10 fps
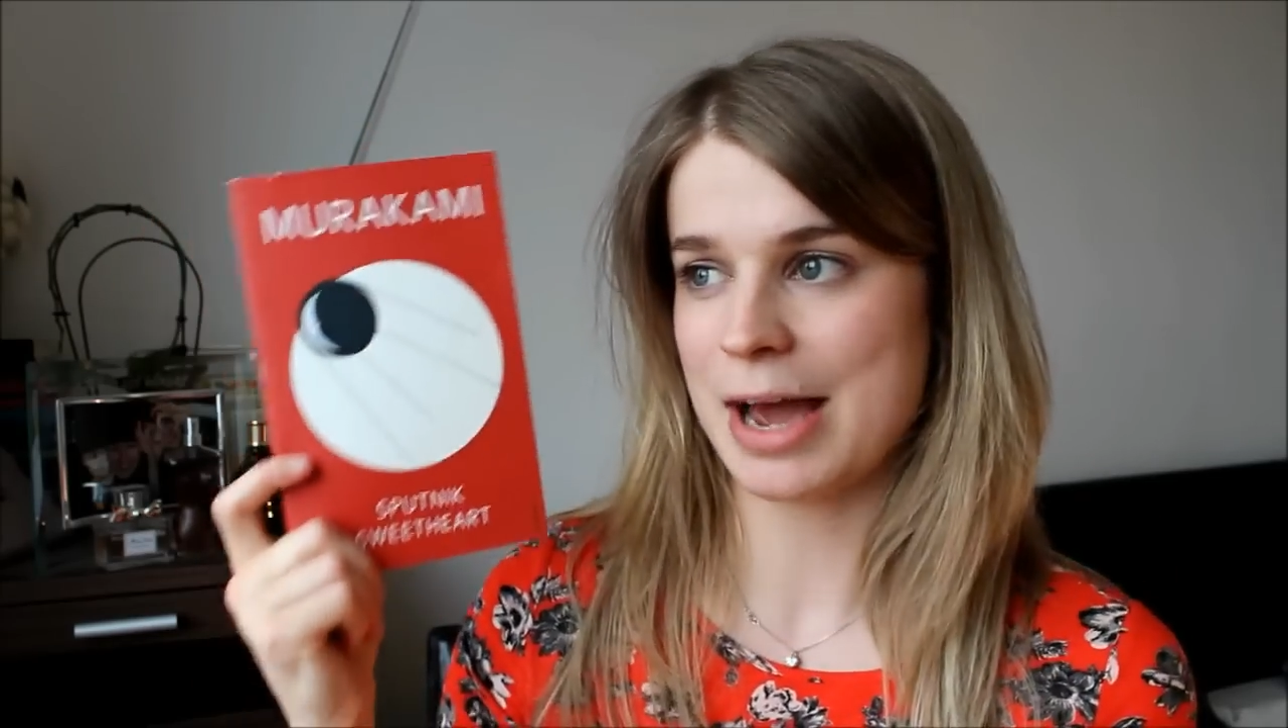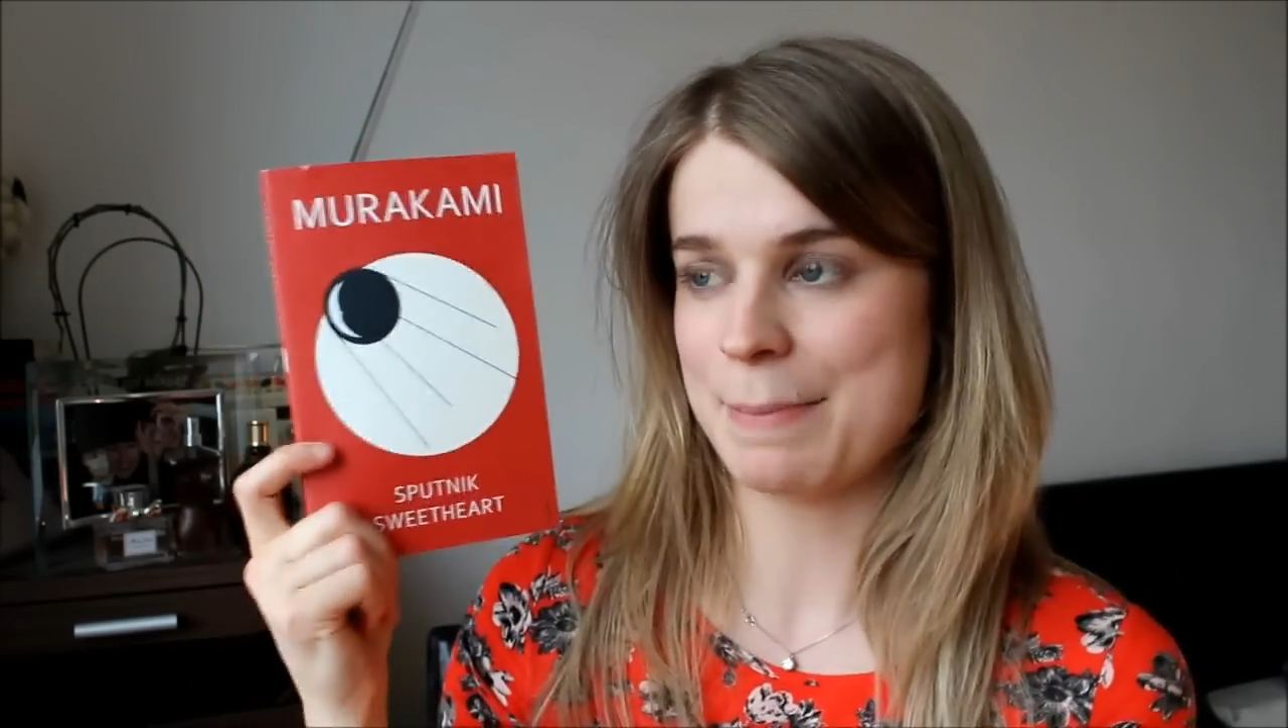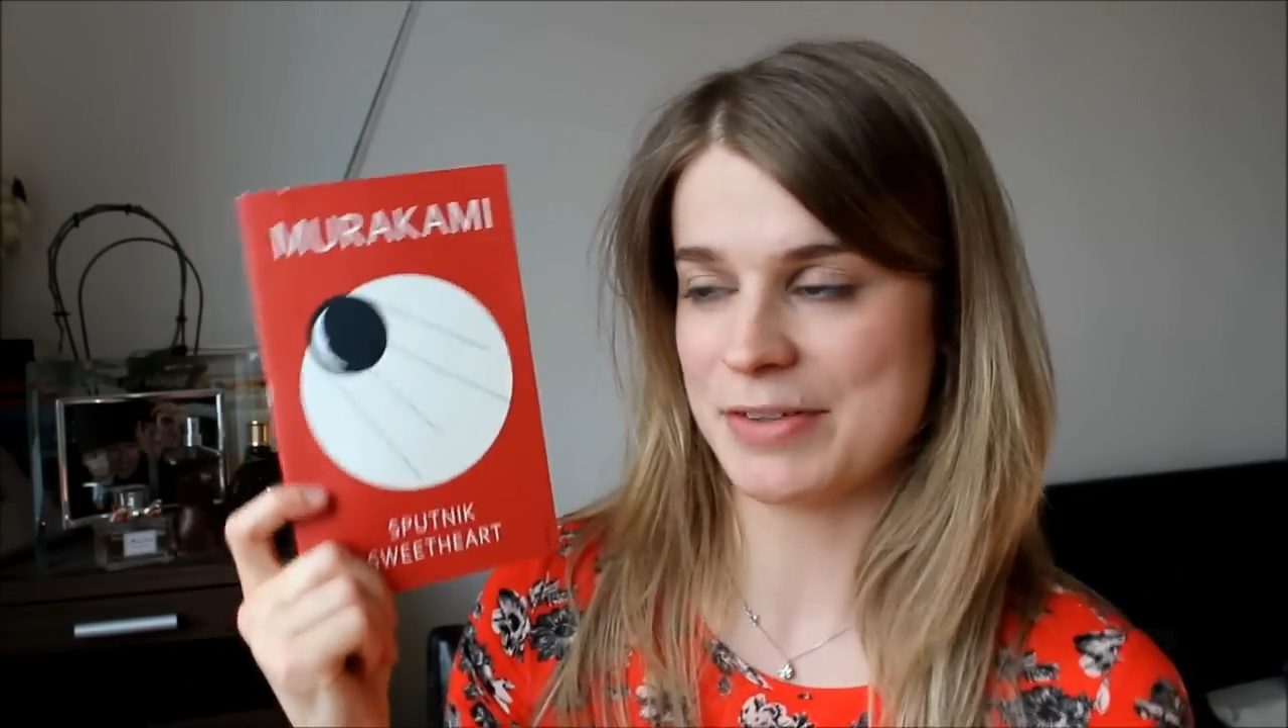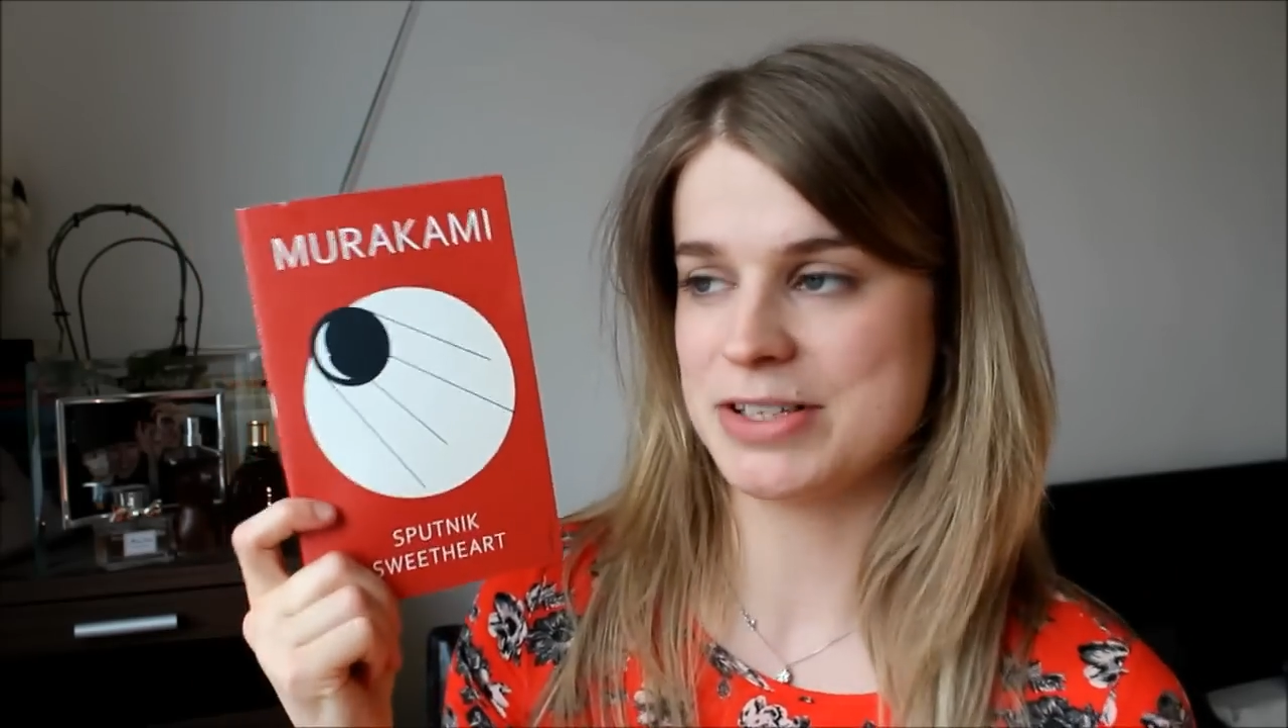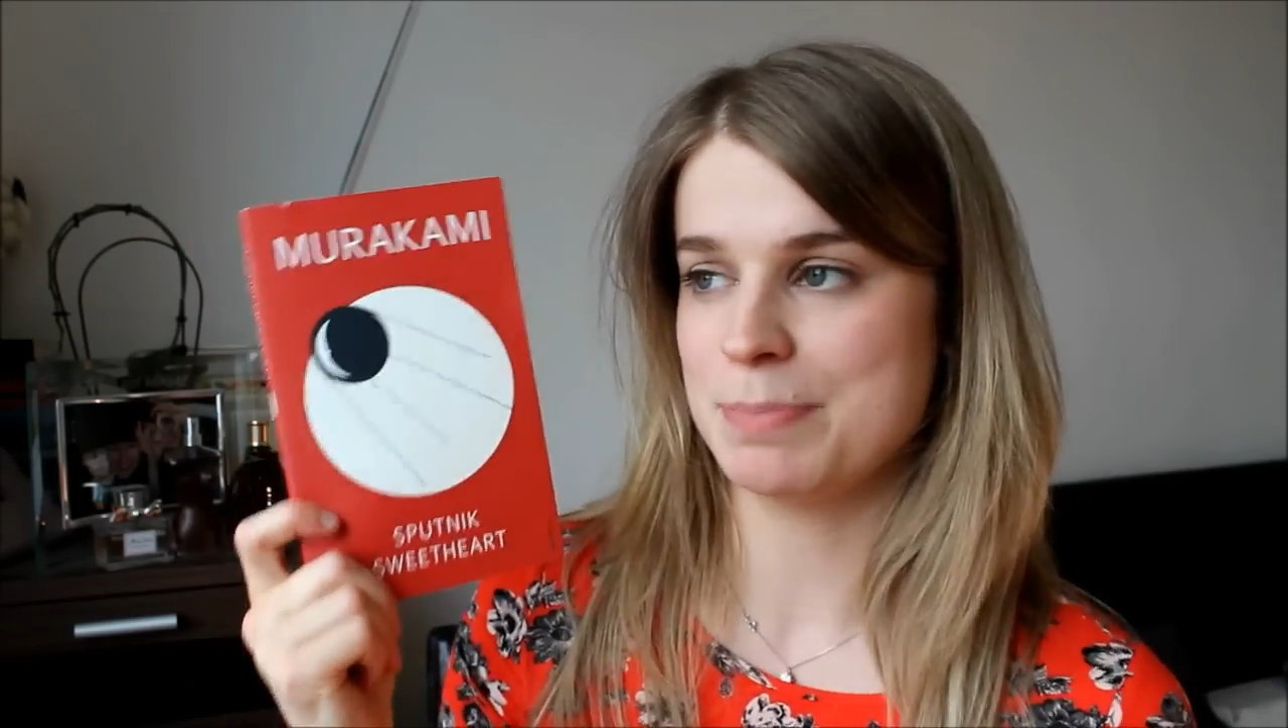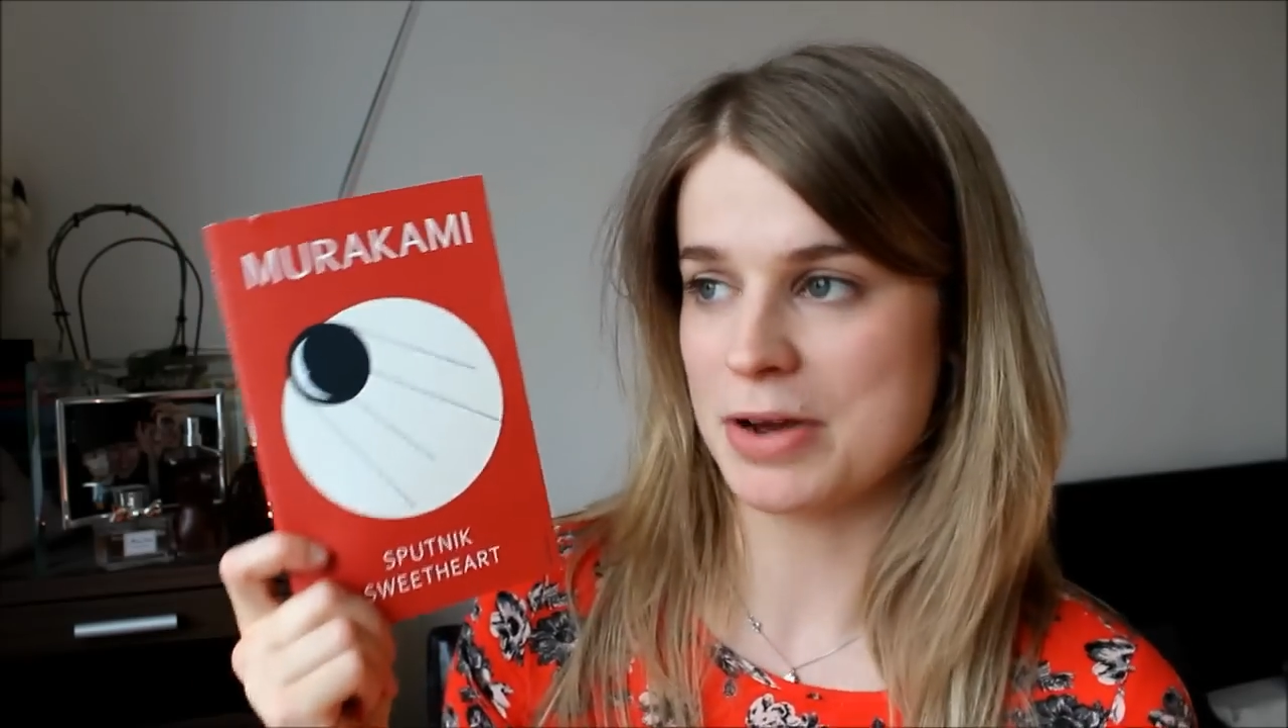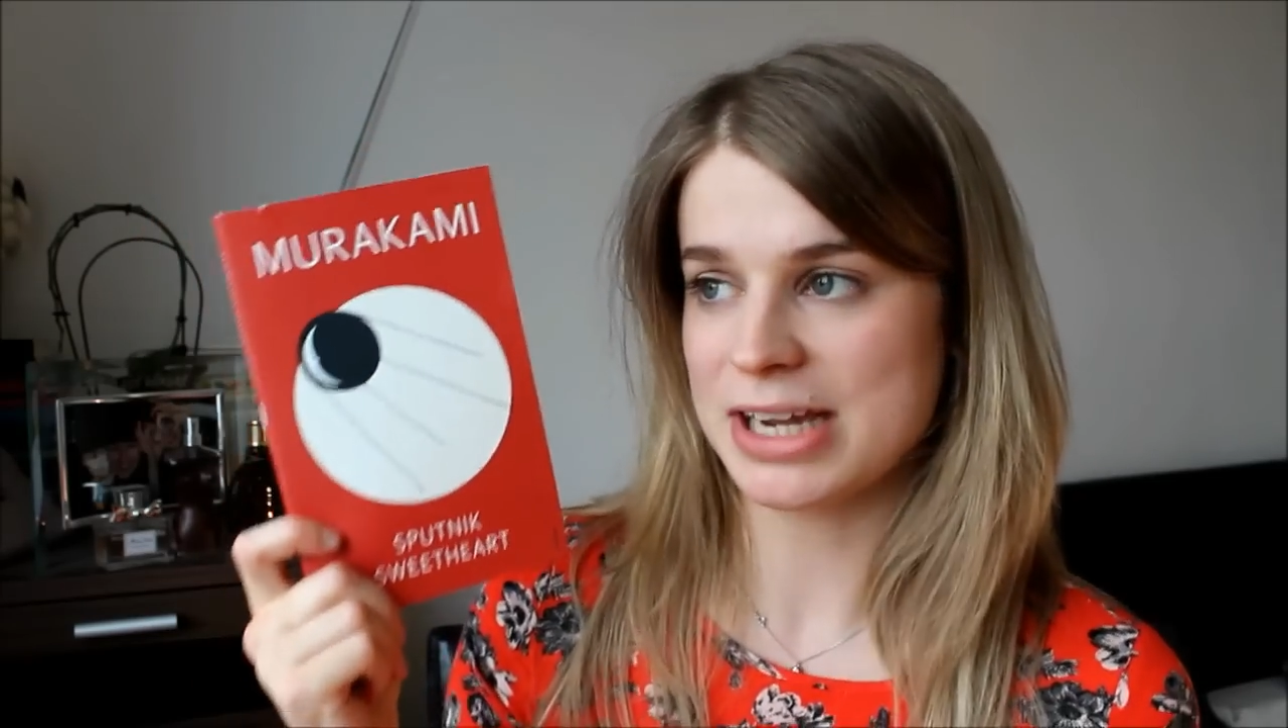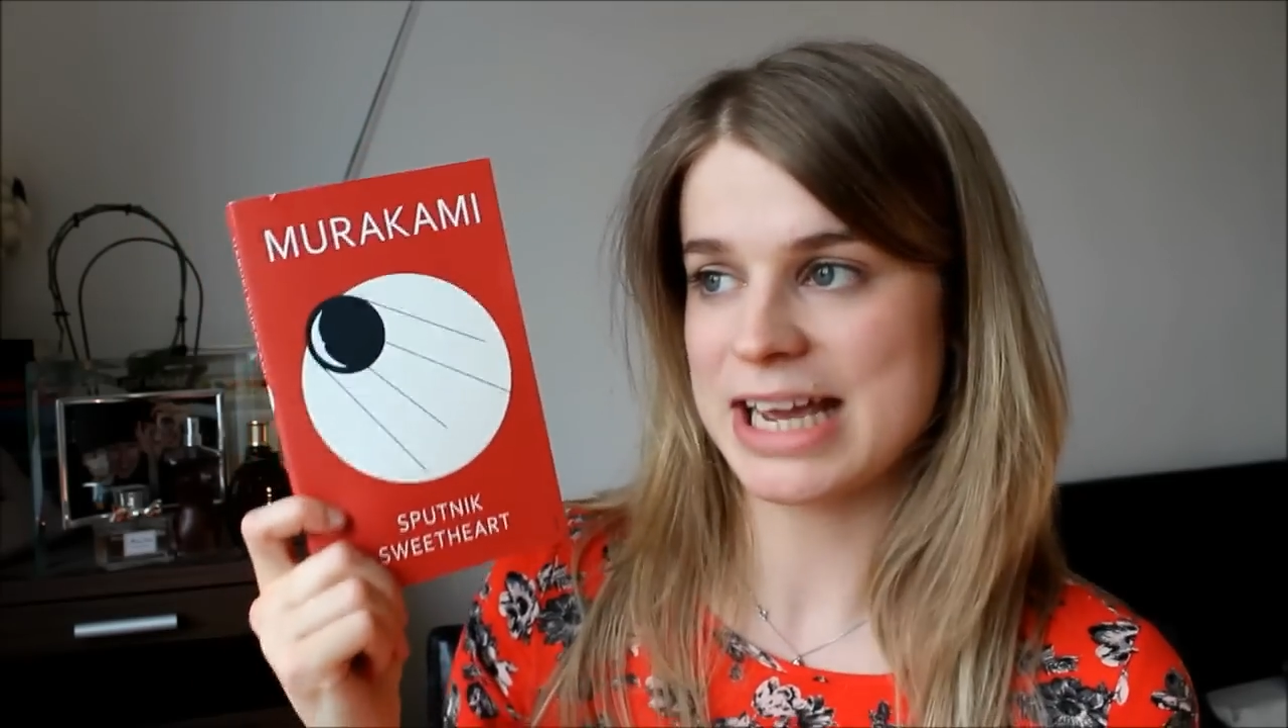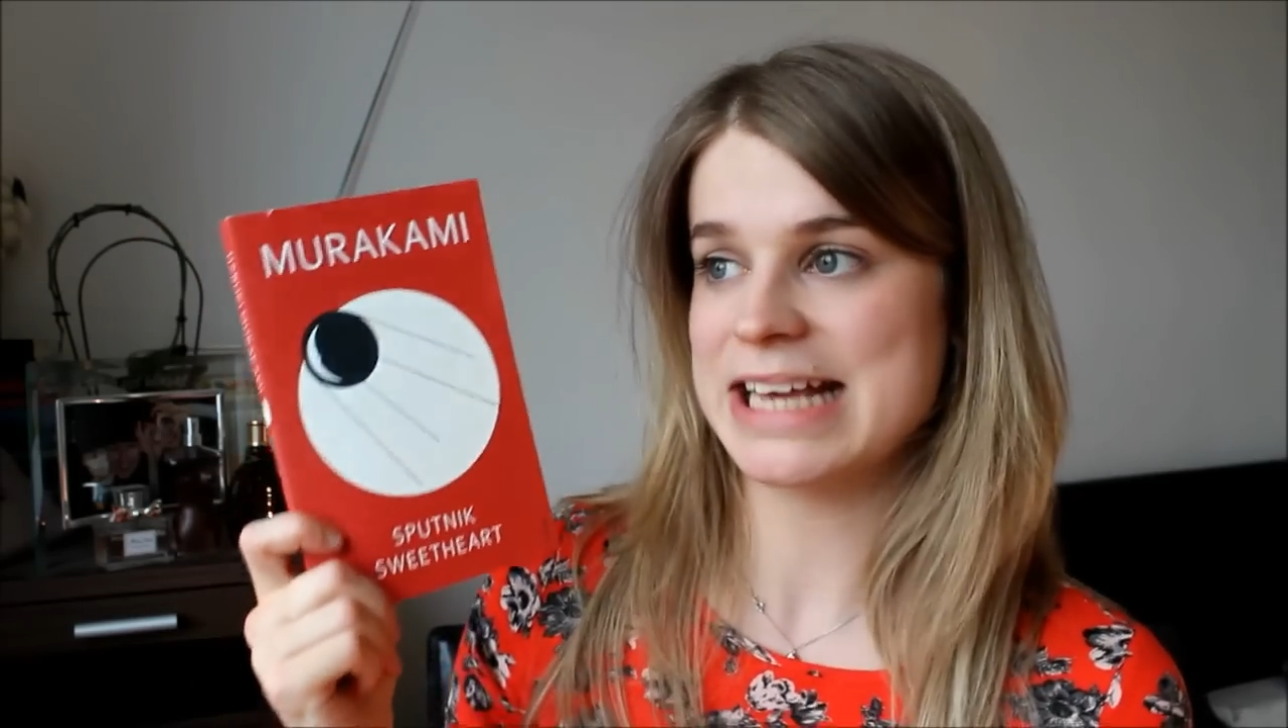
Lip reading: about this book